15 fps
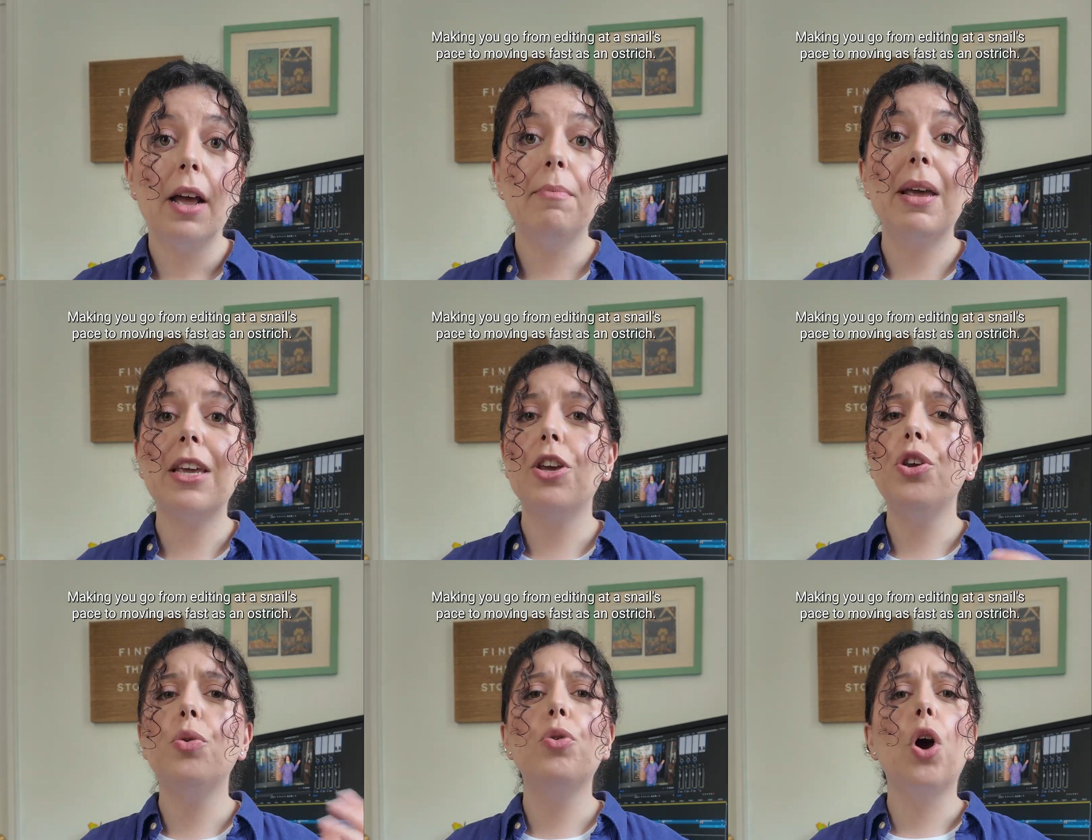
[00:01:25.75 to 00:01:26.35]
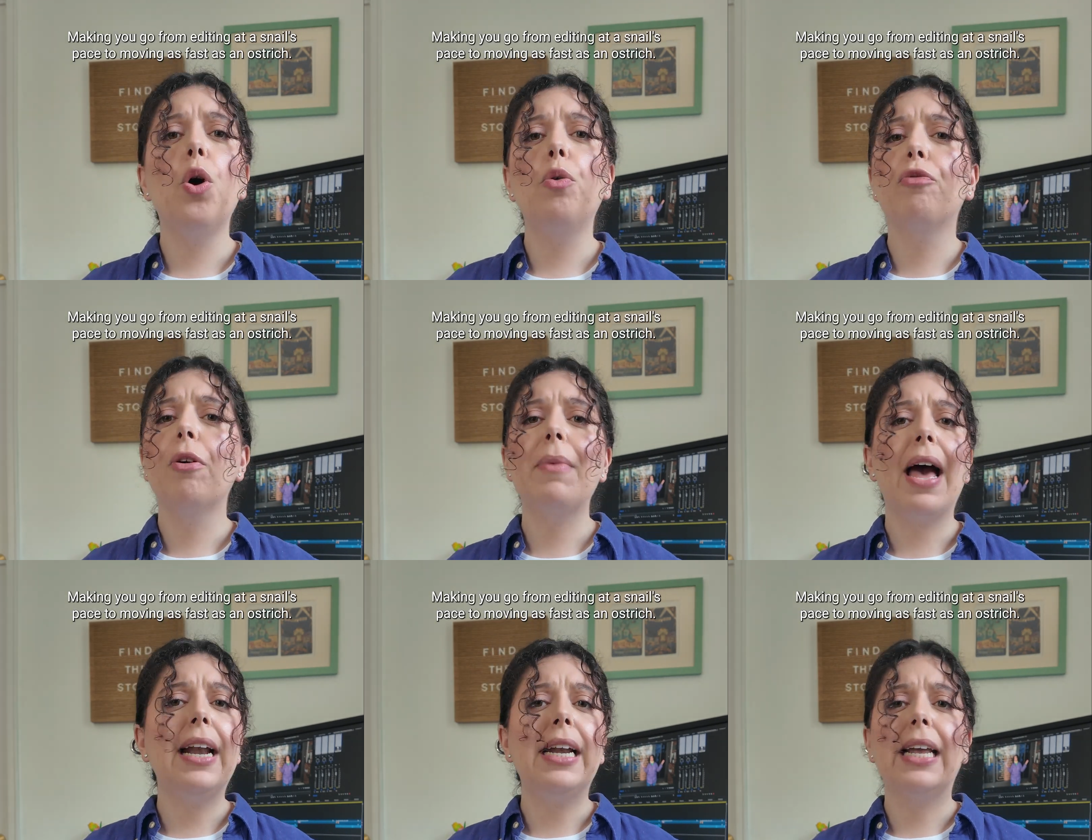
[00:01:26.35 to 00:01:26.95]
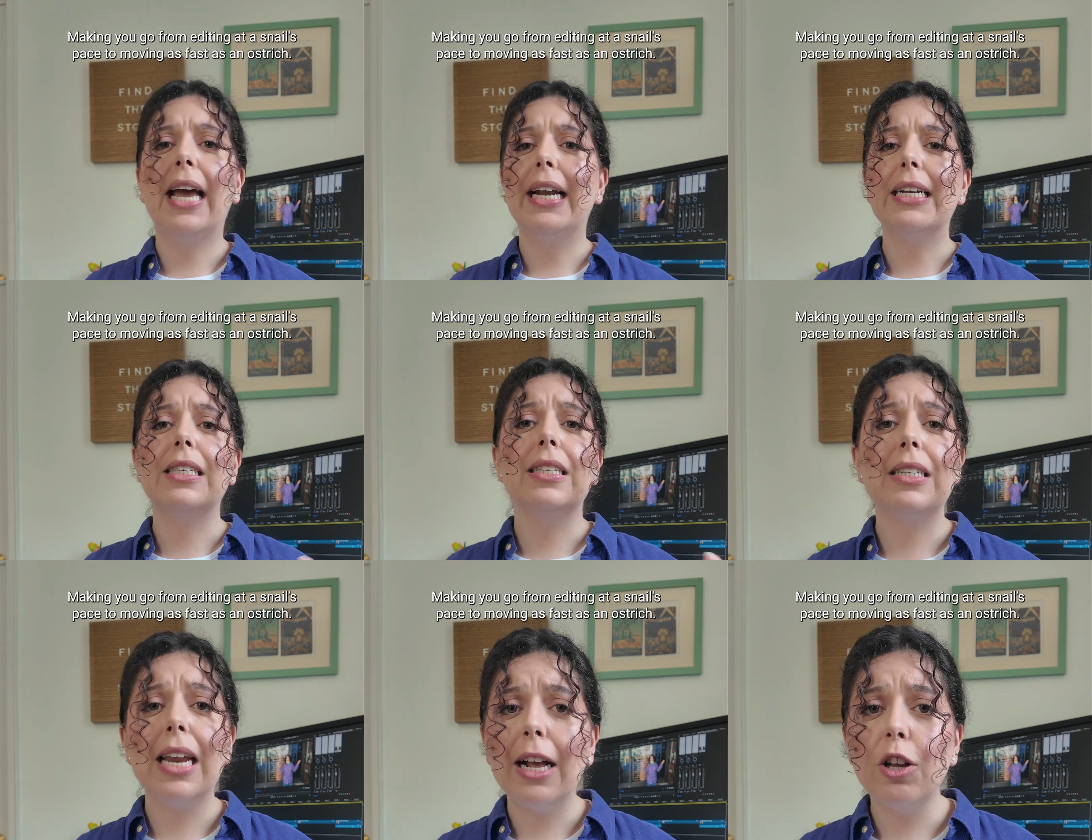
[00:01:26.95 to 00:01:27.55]
making you go from editing at a
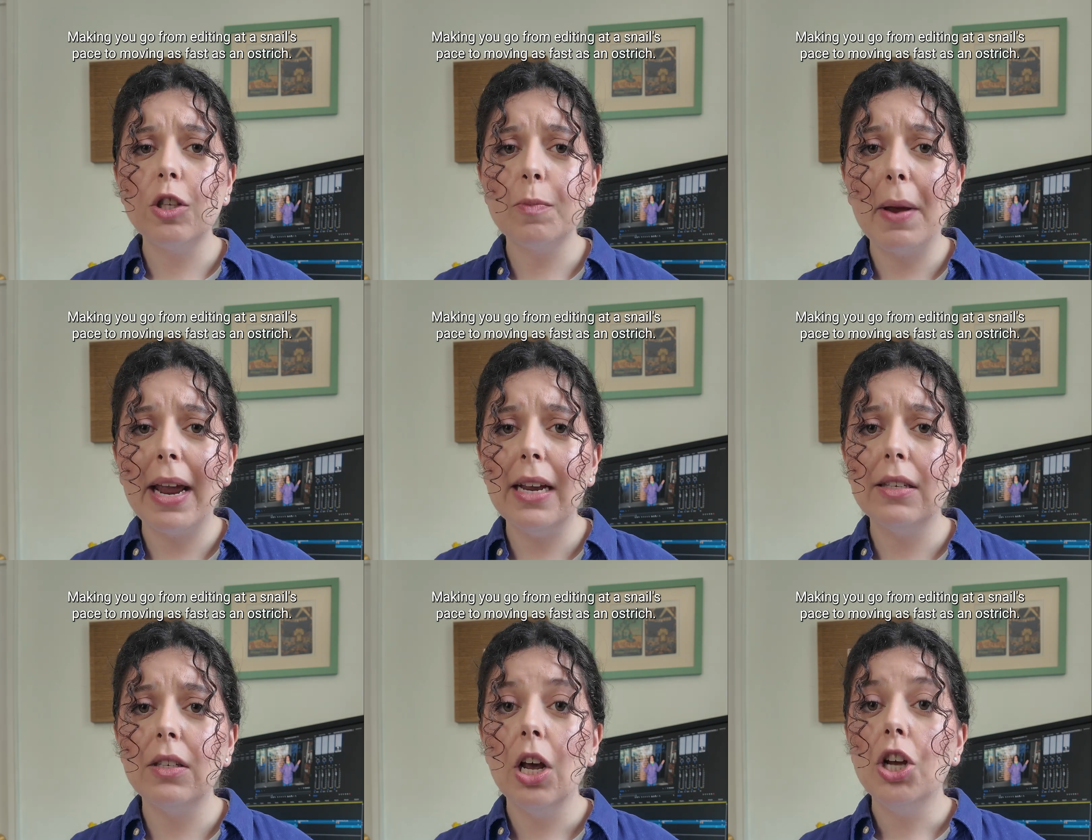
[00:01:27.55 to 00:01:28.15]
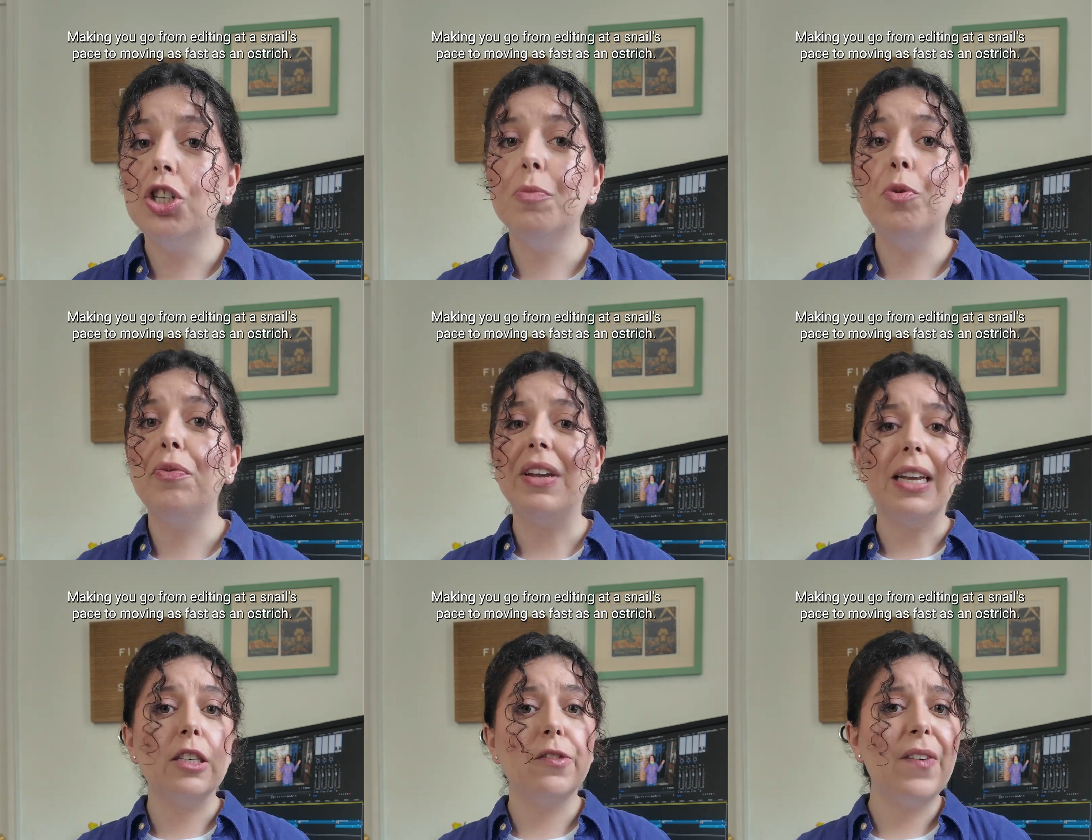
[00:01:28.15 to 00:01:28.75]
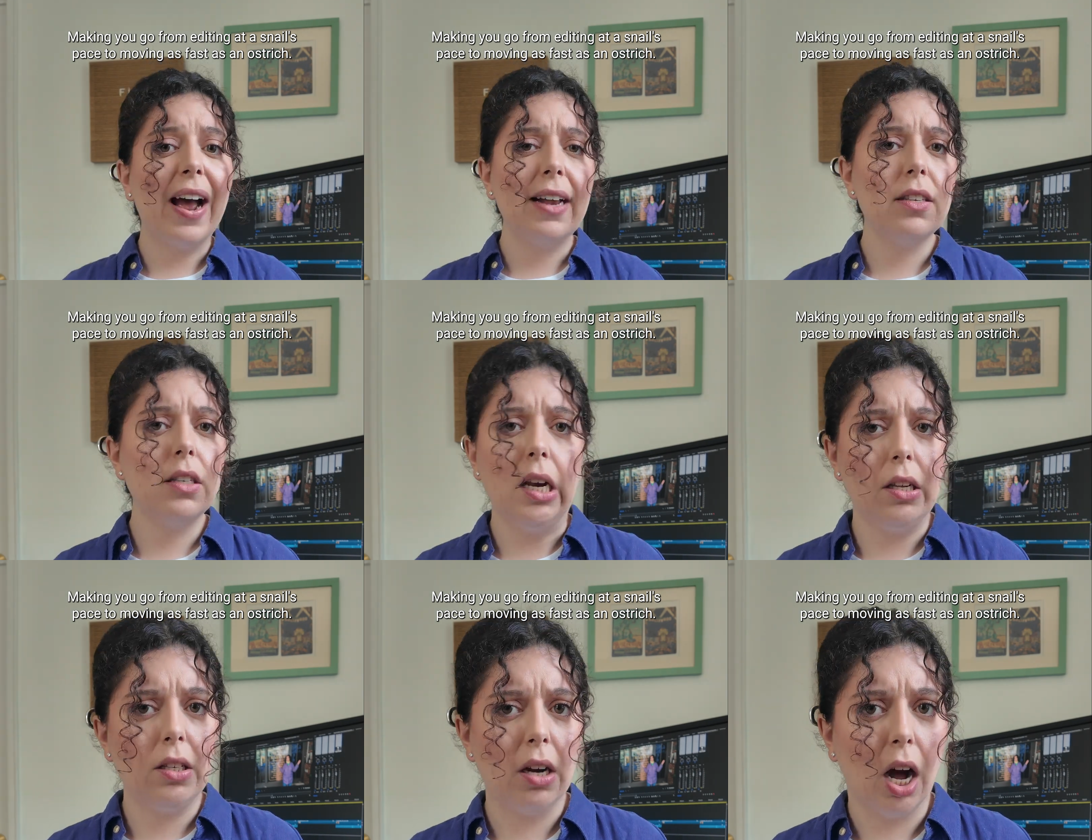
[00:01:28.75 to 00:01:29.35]
snail's pace to moving as
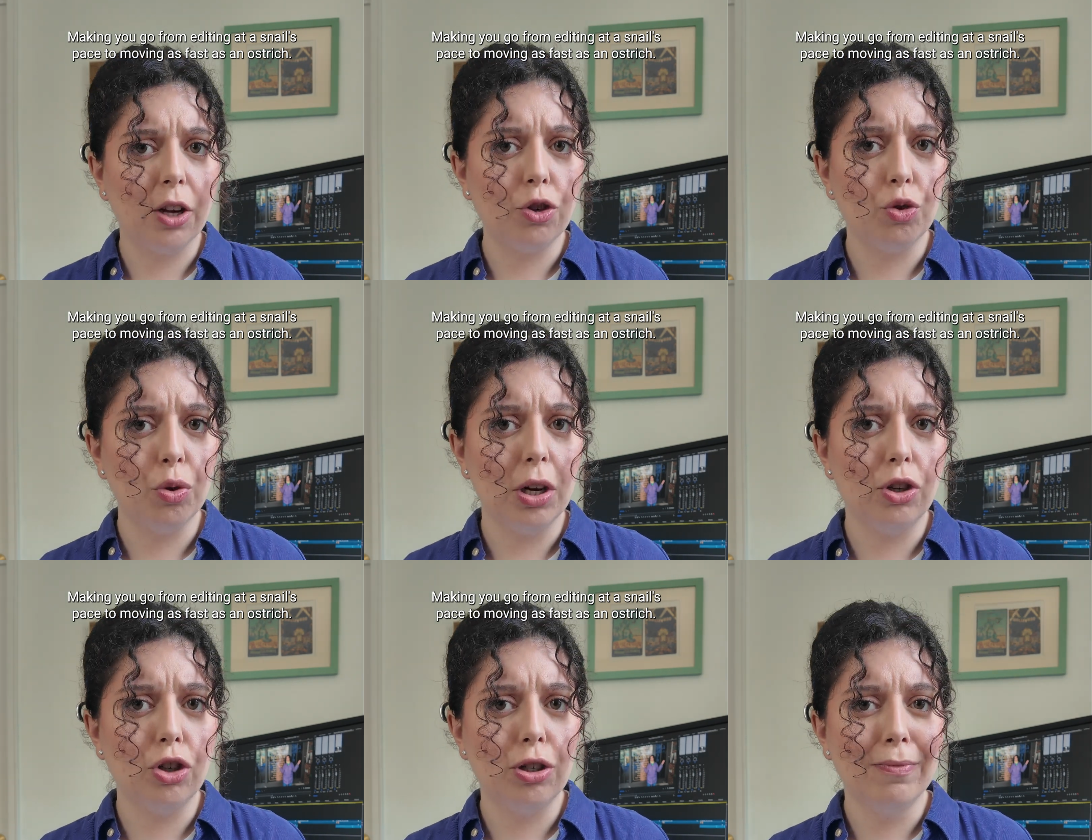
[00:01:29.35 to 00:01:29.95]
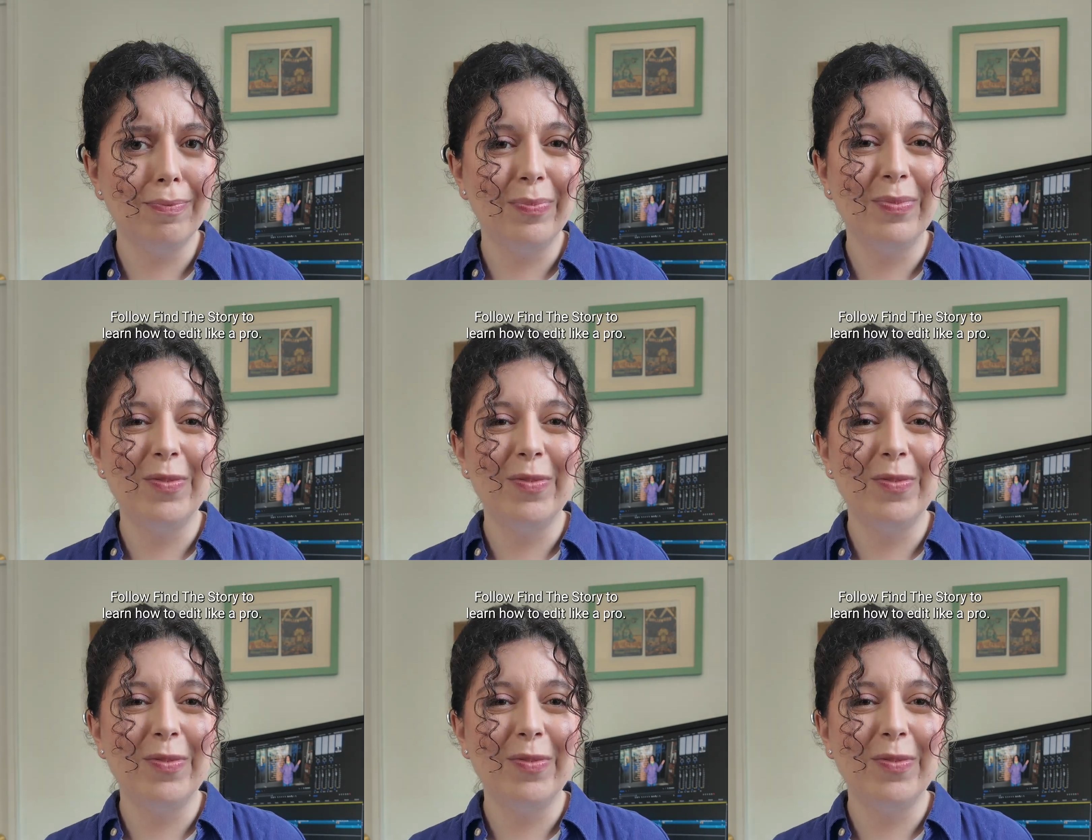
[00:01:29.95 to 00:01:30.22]
fast as an ostrich.